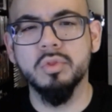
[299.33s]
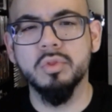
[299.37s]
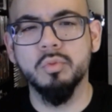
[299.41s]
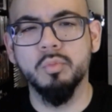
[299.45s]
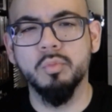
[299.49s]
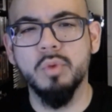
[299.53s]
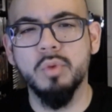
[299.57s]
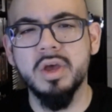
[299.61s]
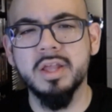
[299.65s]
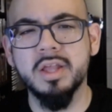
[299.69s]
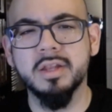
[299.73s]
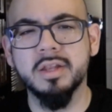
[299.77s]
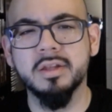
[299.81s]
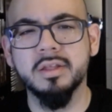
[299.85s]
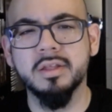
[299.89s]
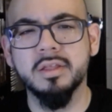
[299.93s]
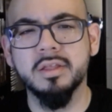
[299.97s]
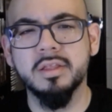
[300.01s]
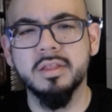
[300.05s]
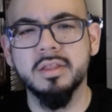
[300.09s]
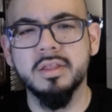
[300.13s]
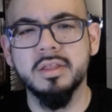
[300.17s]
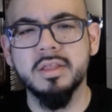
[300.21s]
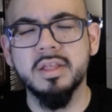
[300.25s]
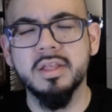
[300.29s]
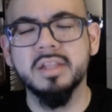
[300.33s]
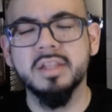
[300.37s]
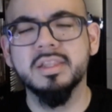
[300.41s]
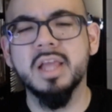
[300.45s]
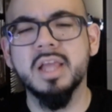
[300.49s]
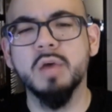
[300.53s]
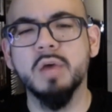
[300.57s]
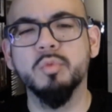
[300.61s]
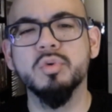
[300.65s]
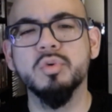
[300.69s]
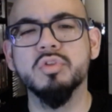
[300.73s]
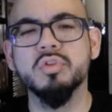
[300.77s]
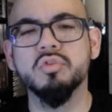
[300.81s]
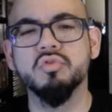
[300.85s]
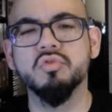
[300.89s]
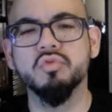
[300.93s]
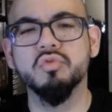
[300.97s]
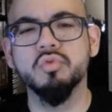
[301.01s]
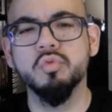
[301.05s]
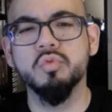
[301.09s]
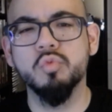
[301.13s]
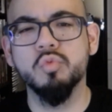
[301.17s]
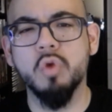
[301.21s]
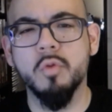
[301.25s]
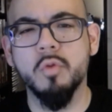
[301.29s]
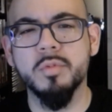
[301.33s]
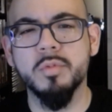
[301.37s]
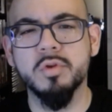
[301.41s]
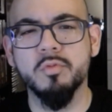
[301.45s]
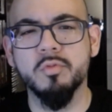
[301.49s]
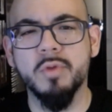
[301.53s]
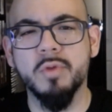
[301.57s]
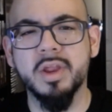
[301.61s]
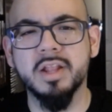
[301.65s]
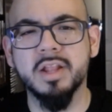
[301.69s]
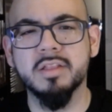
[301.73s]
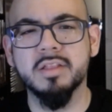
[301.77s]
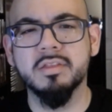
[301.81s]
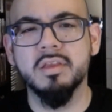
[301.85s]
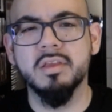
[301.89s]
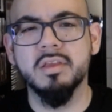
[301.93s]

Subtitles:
one that withdrew Roman Reigns